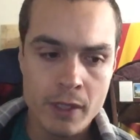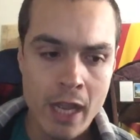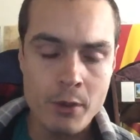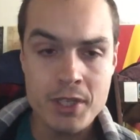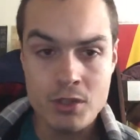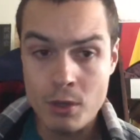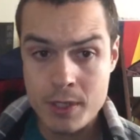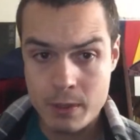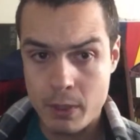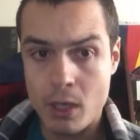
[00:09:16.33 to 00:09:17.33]
Now, he's known
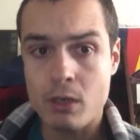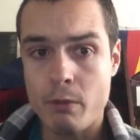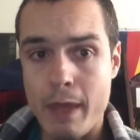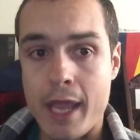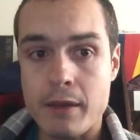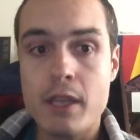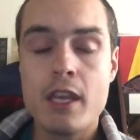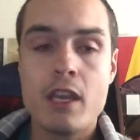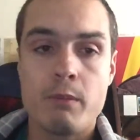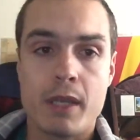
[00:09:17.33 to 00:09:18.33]
as the Miracle Man
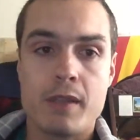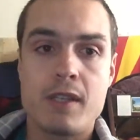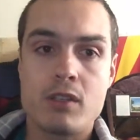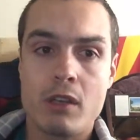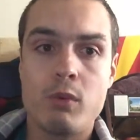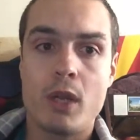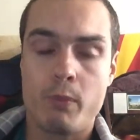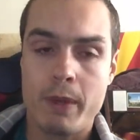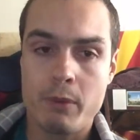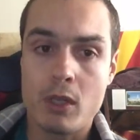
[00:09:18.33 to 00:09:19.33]
because he took
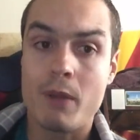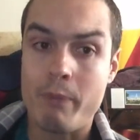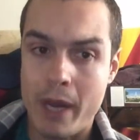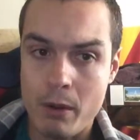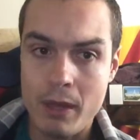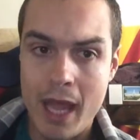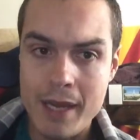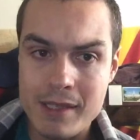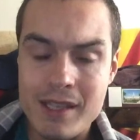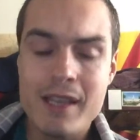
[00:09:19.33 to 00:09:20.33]
what people call
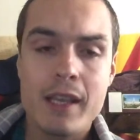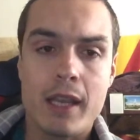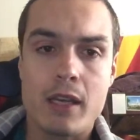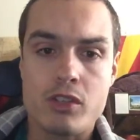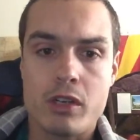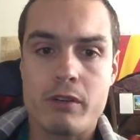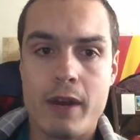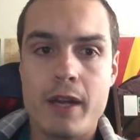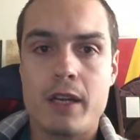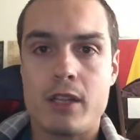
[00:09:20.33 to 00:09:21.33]
paralyzed, and he turned
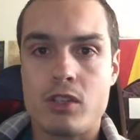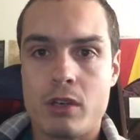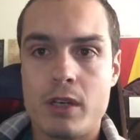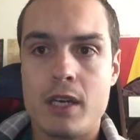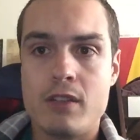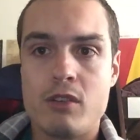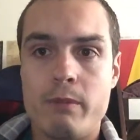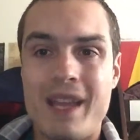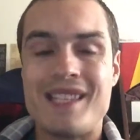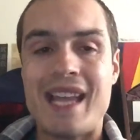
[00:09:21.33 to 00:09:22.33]
around and he turned it into a
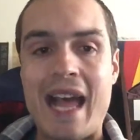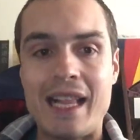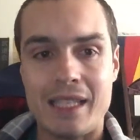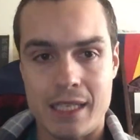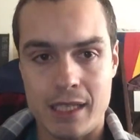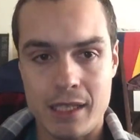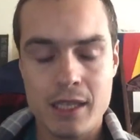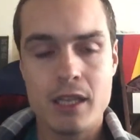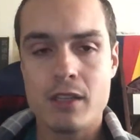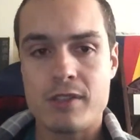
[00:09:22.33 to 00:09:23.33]
mentality.
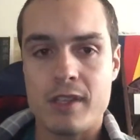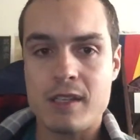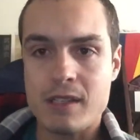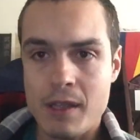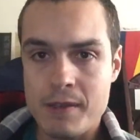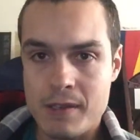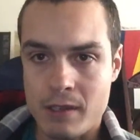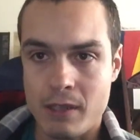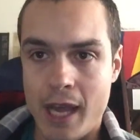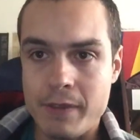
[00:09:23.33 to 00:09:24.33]
So this tells us
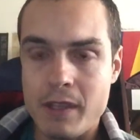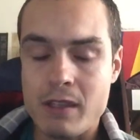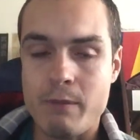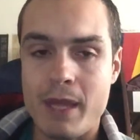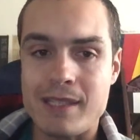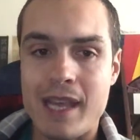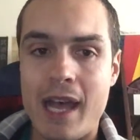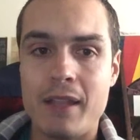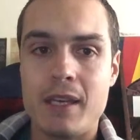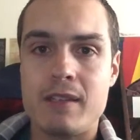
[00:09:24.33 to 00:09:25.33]
a lot that the
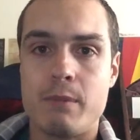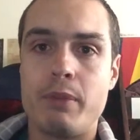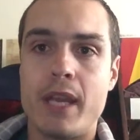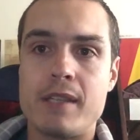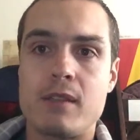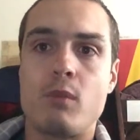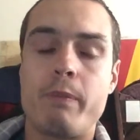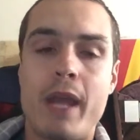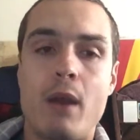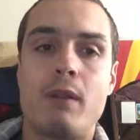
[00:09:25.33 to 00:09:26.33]
mentality is a place that
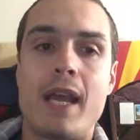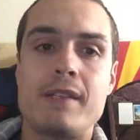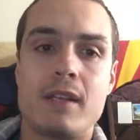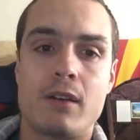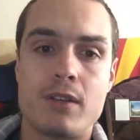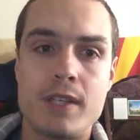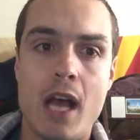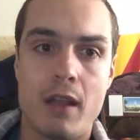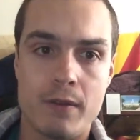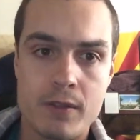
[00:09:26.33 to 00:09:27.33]
we're paralyzing
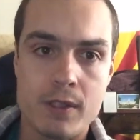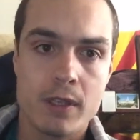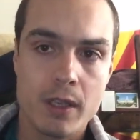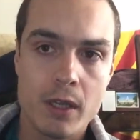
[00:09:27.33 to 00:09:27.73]
ourselves.